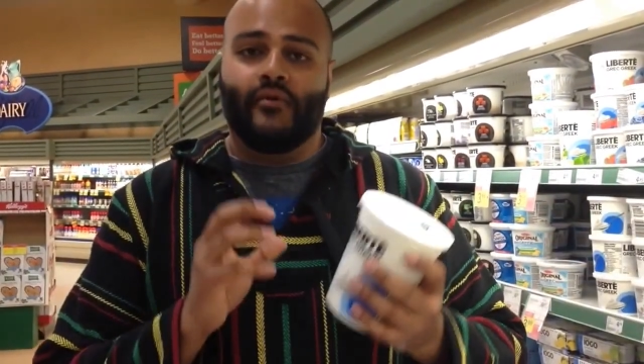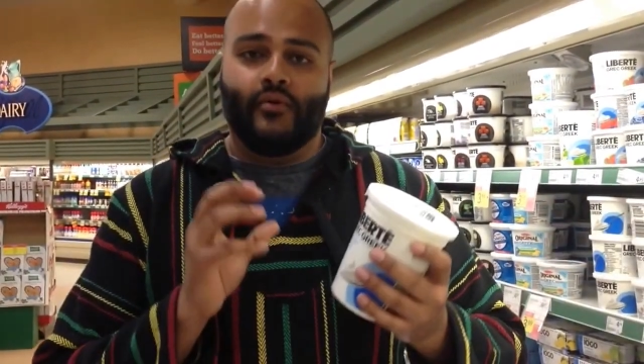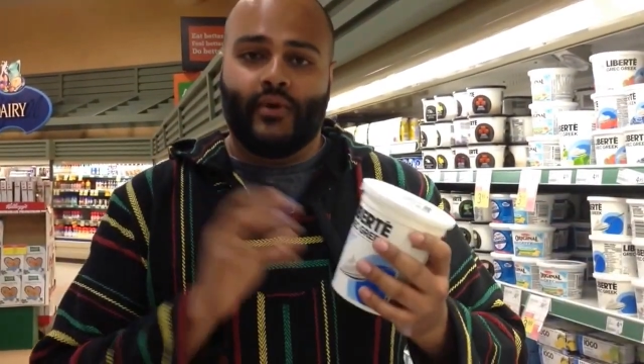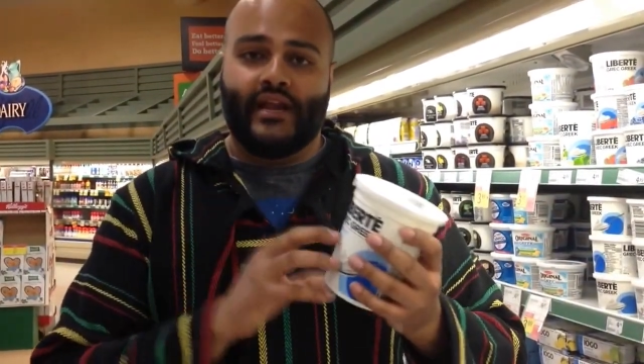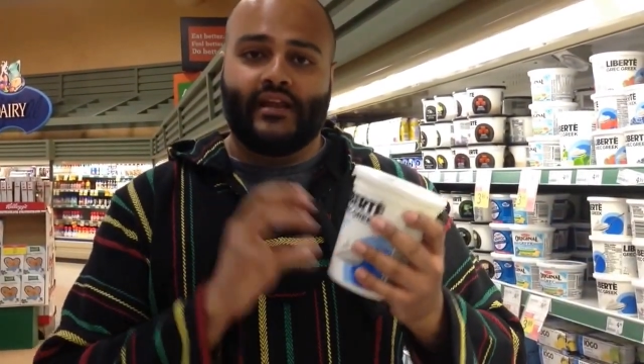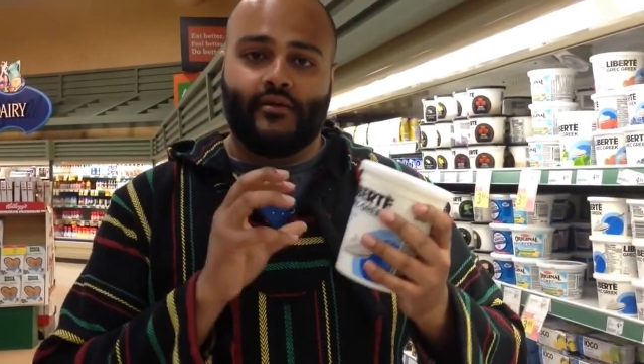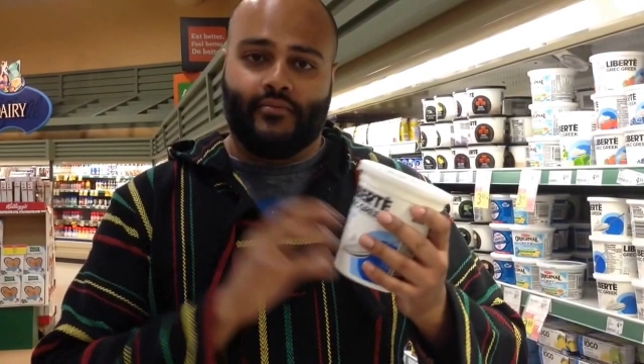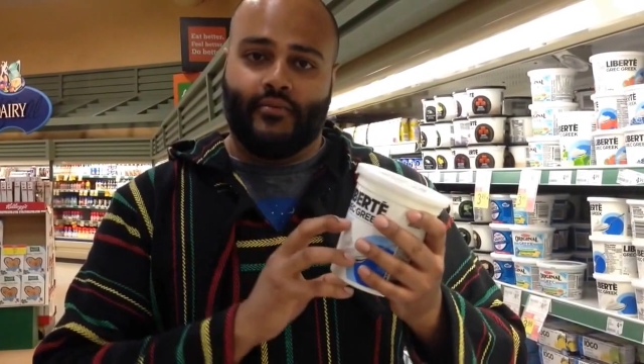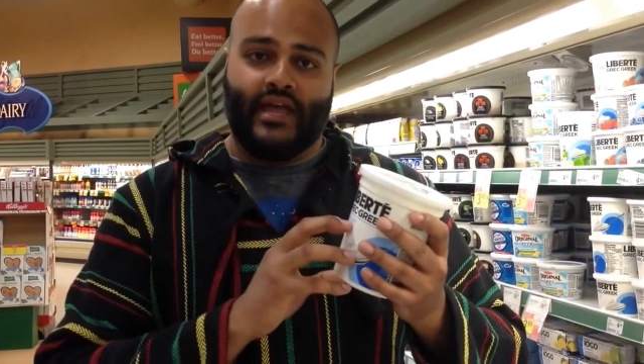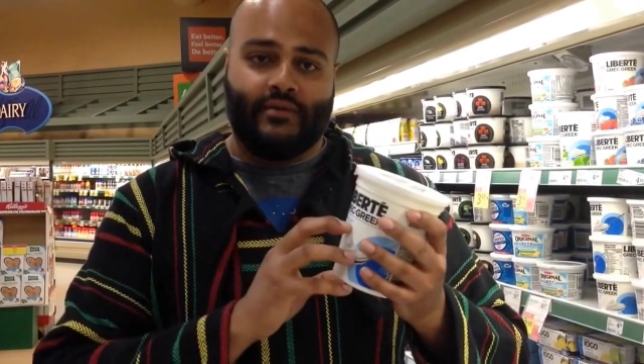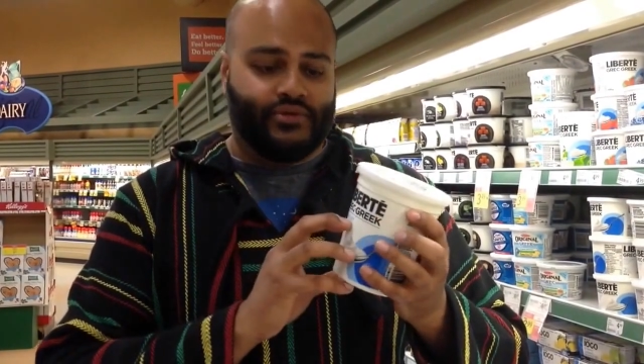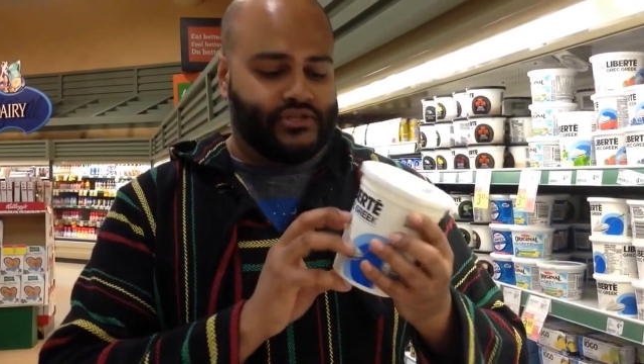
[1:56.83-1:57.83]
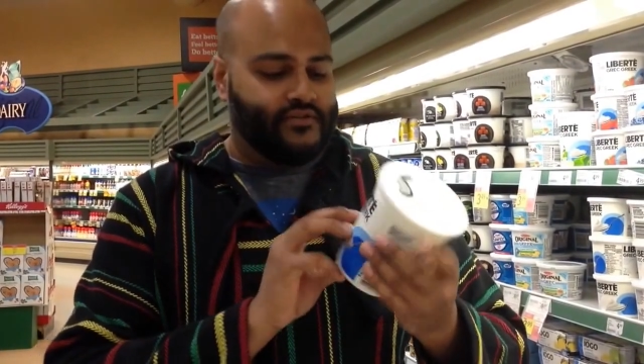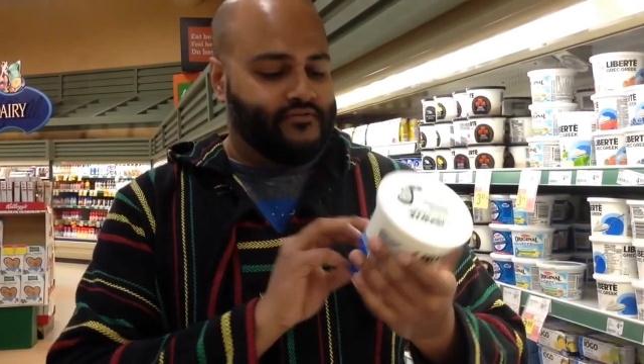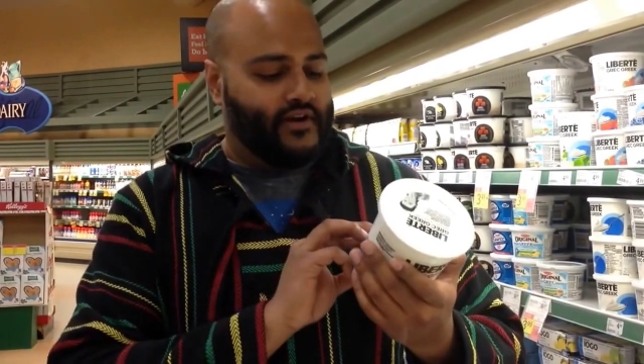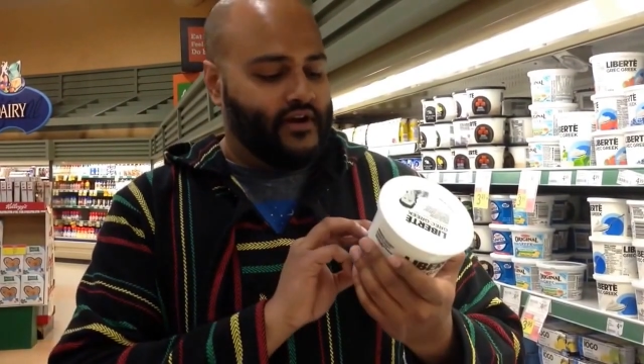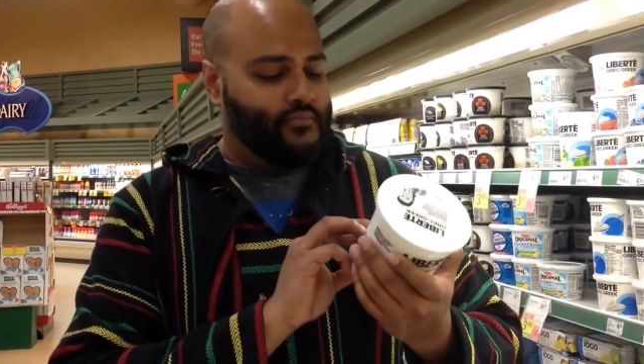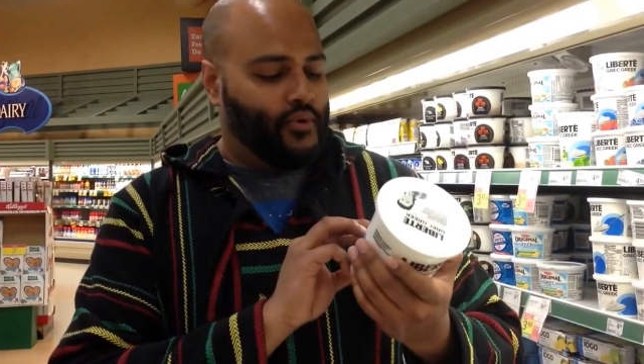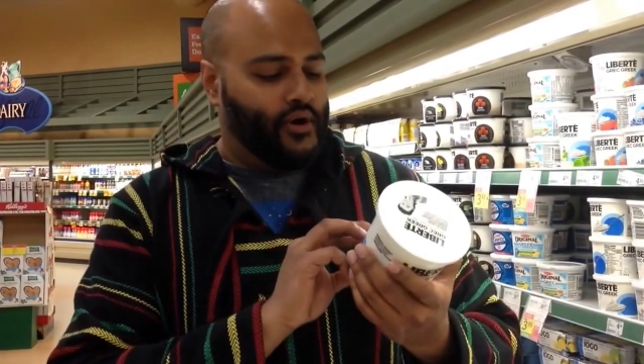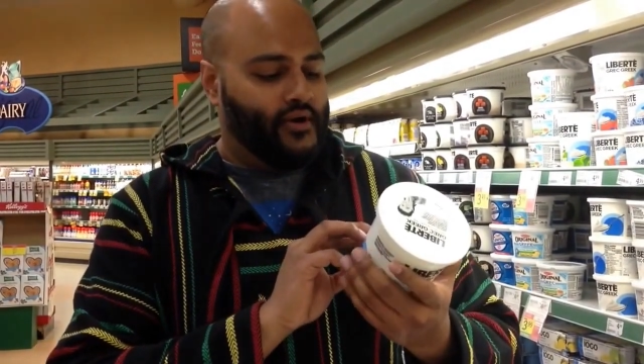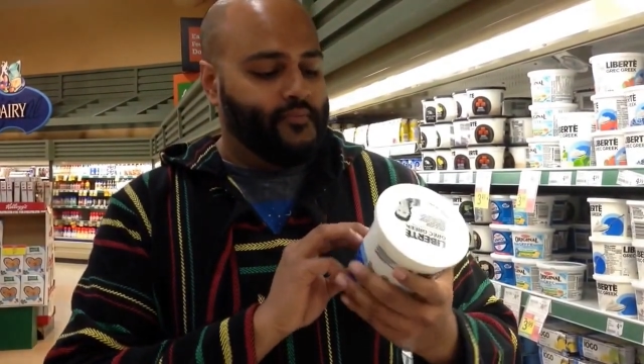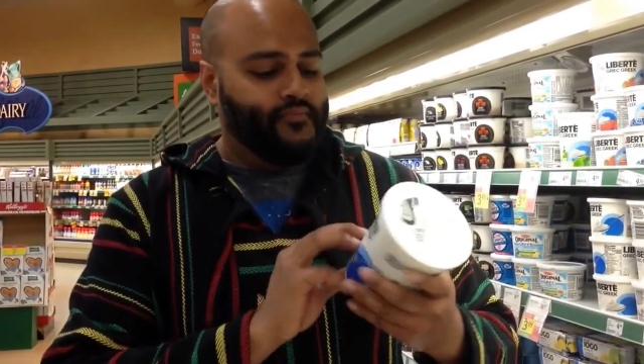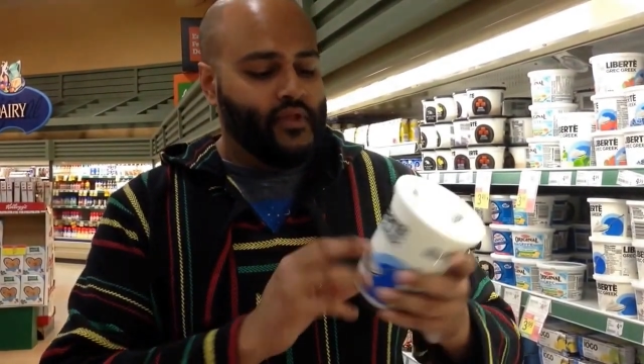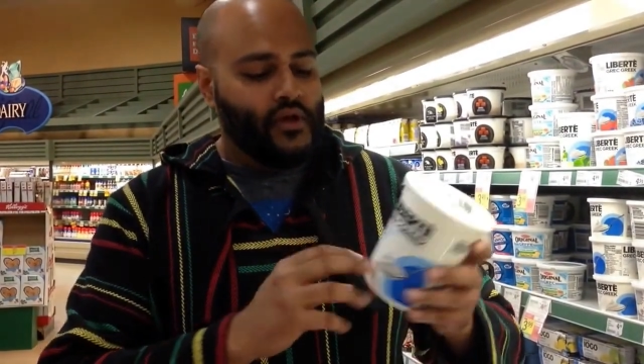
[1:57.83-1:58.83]
Reading your labels are very important.
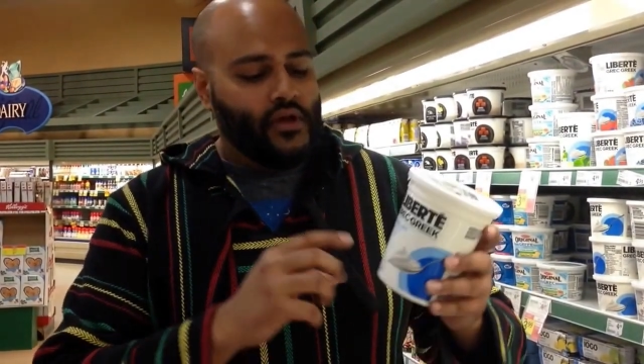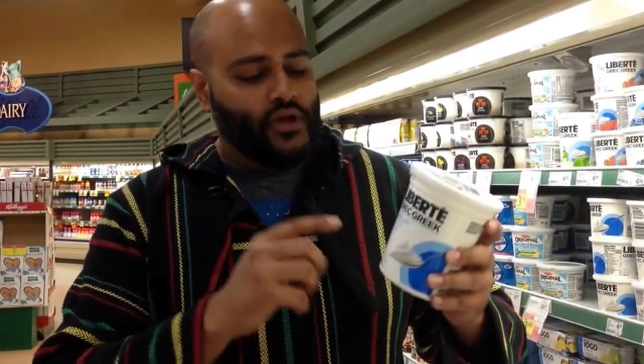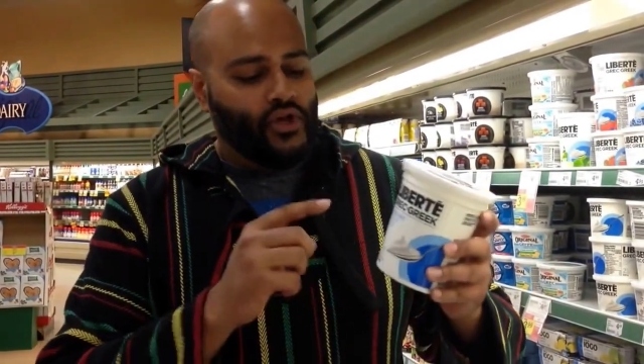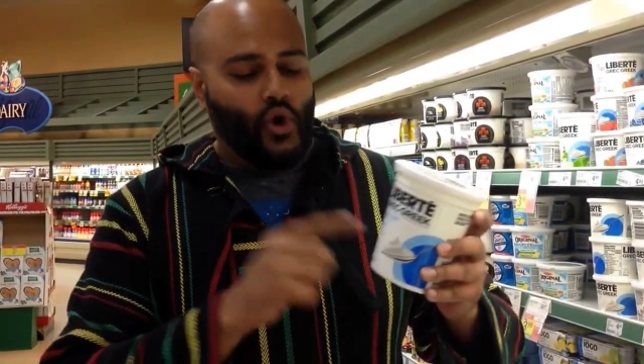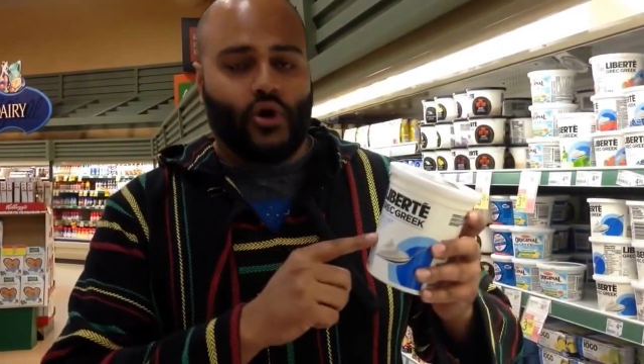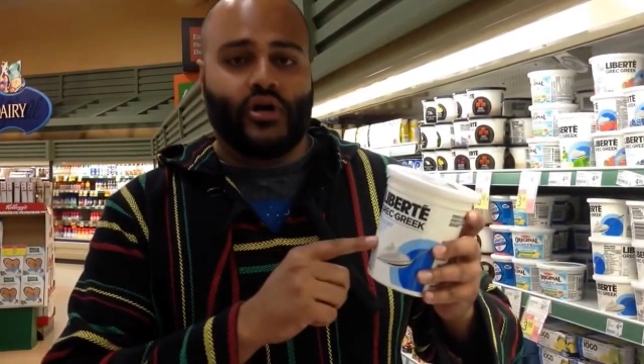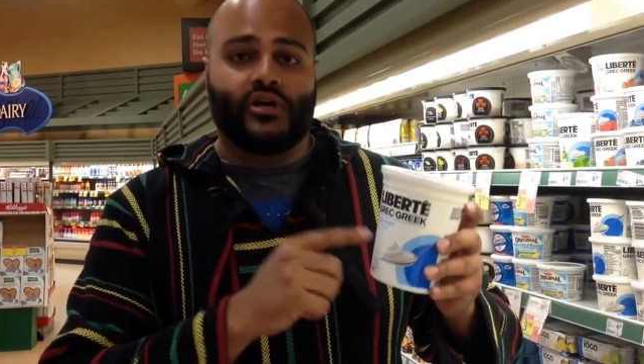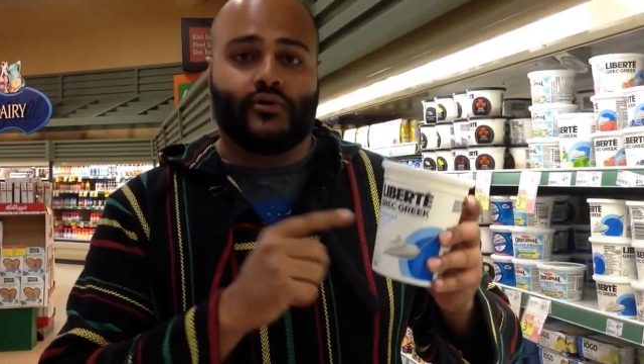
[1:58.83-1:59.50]
Yogurt,